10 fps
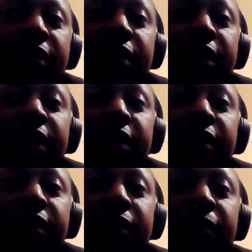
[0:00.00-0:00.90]
Yeah.
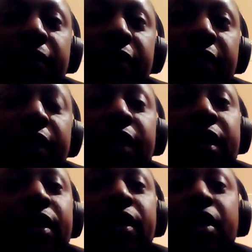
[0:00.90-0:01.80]

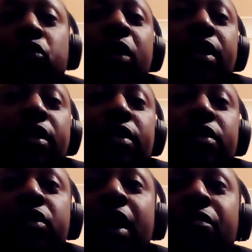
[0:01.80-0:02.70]
That's when
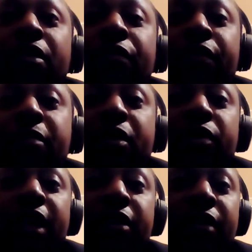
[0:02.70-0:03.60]
you have a
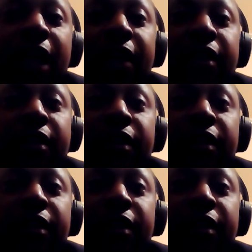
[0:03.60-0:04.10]
female that you like,